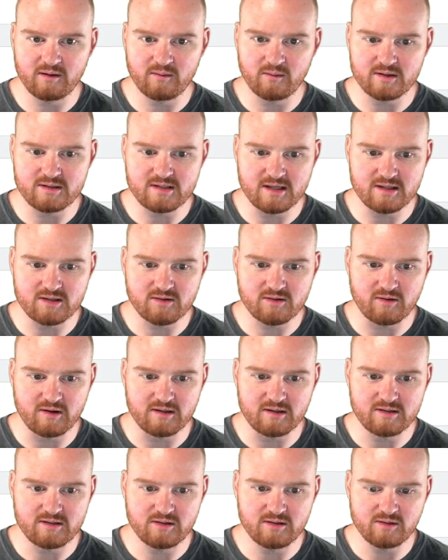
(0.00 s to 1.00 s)
We're gonna say
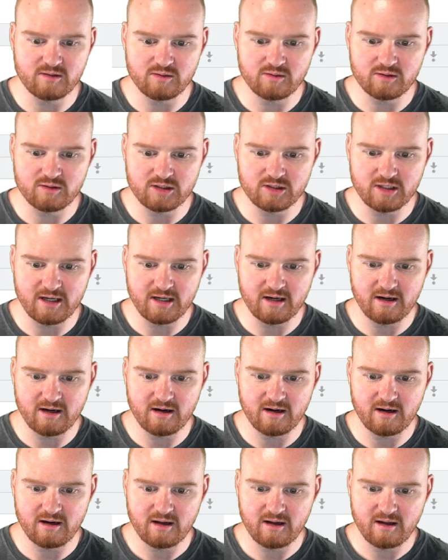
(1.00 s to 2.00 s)
screen two,
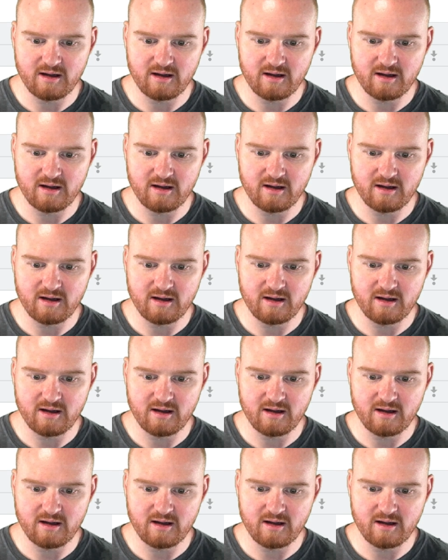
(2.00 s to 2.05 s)
share,